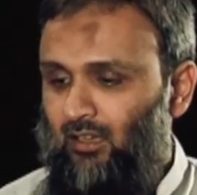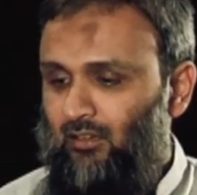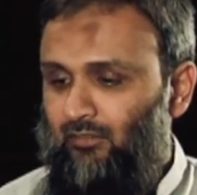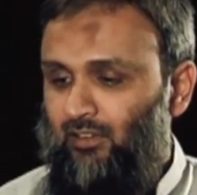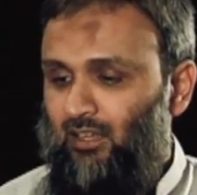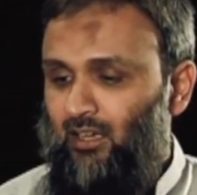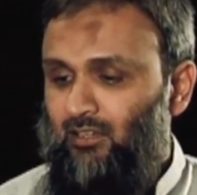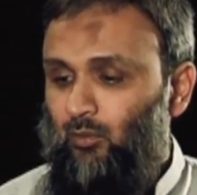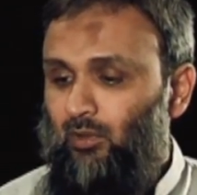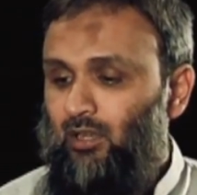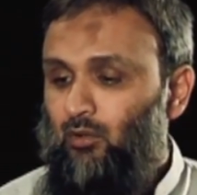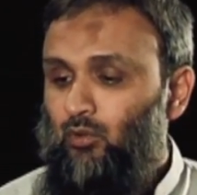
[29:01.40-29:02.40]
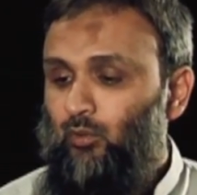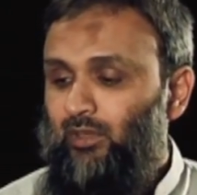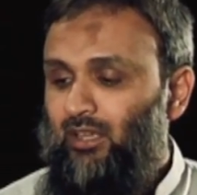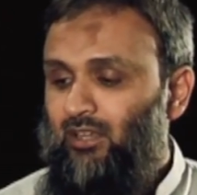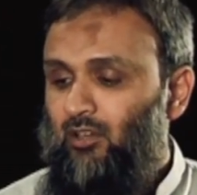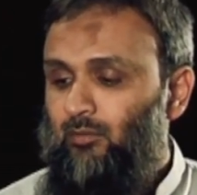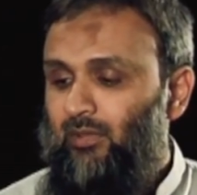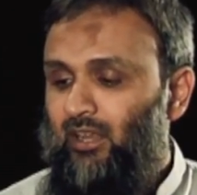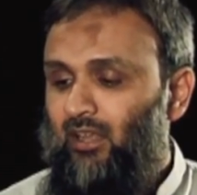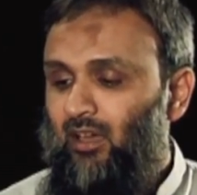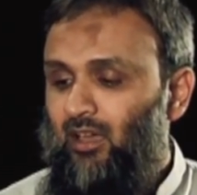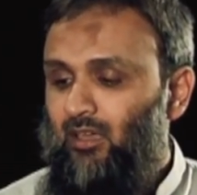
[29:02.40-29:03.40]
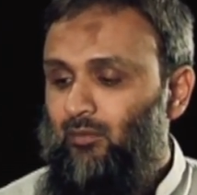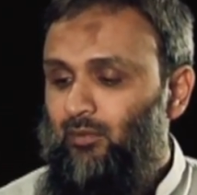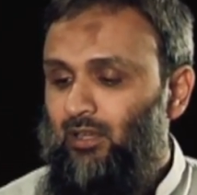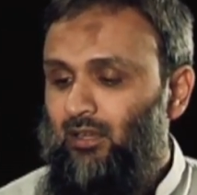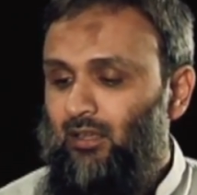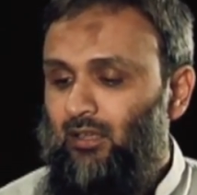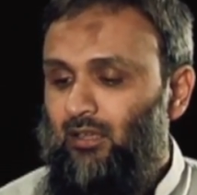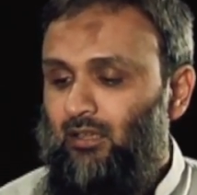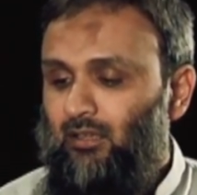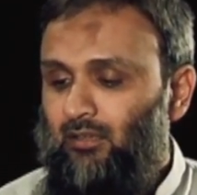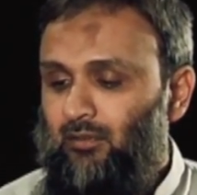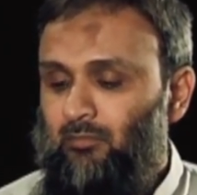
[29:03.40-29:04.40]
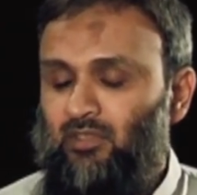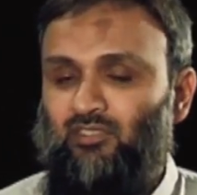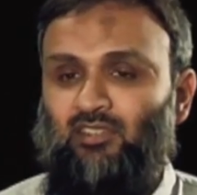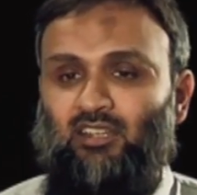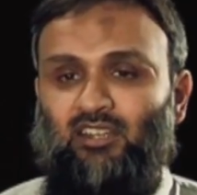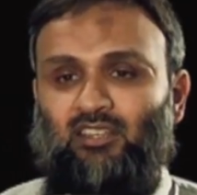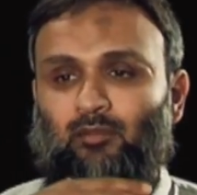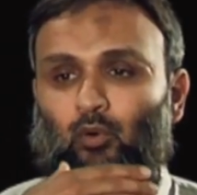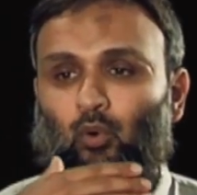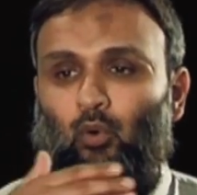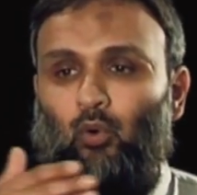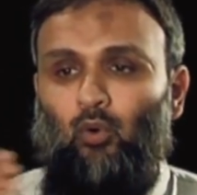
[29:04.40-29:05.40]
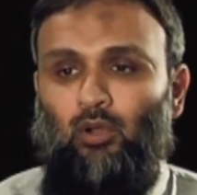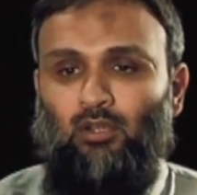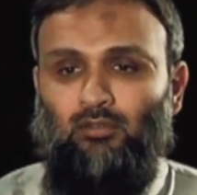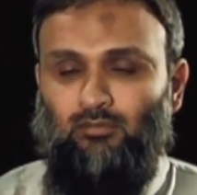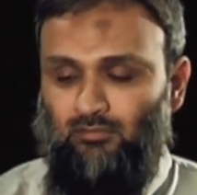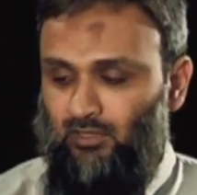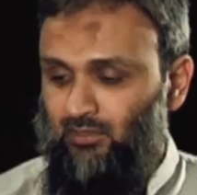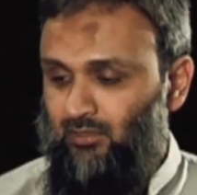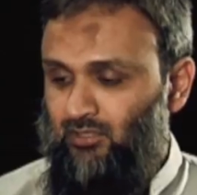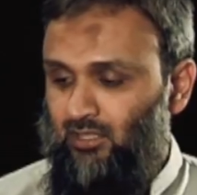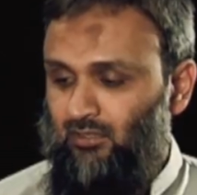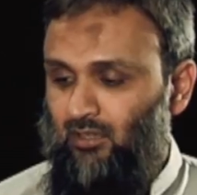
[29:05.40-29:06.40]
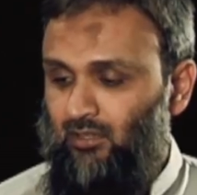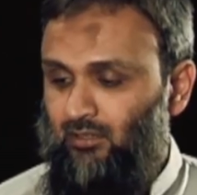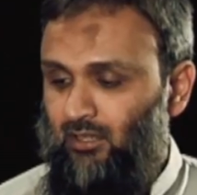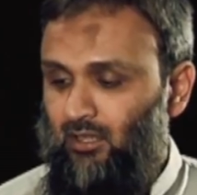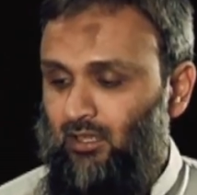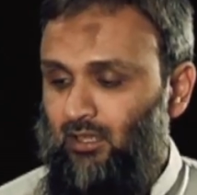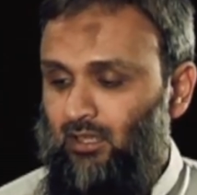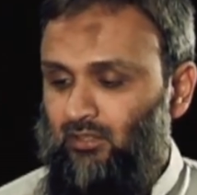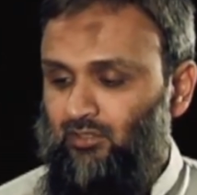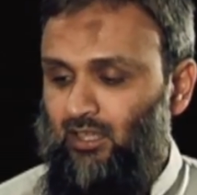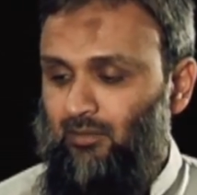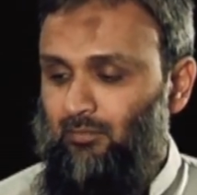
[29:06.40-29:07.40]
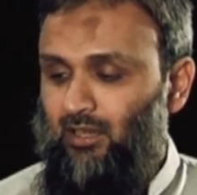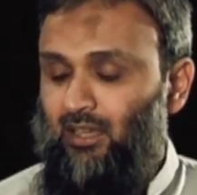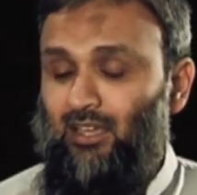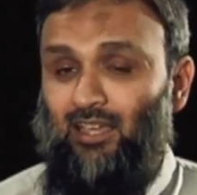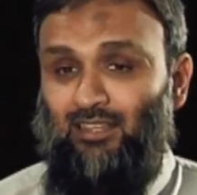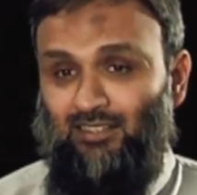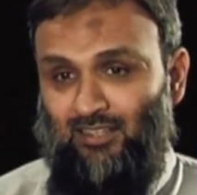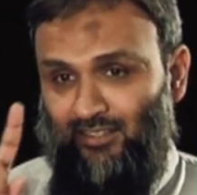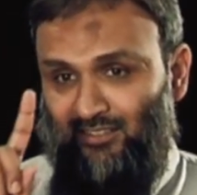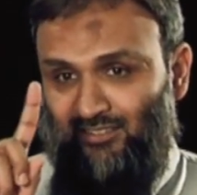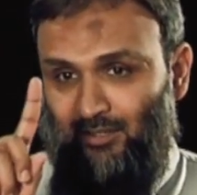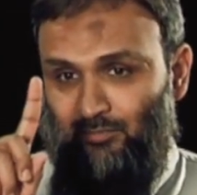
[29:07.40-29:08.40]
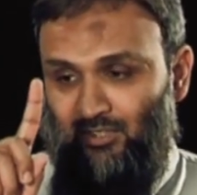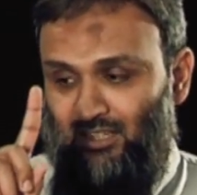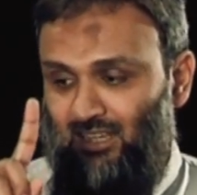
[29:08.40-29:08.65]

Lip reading: Fil ard wala ughwiyannahum, and I will mislead them all. This is shaitan saying, but there is an exception.